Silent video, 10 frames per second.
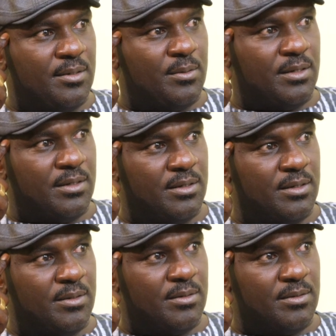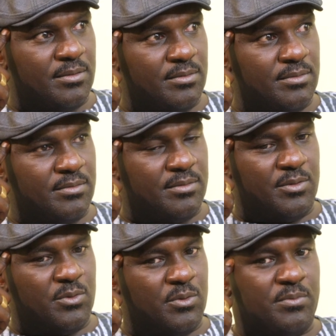You
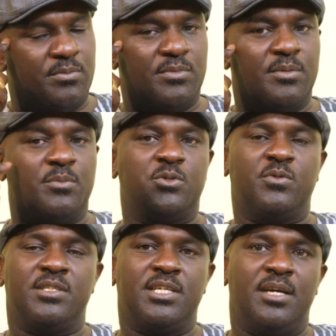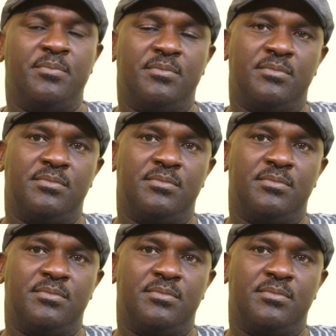know, most of the time,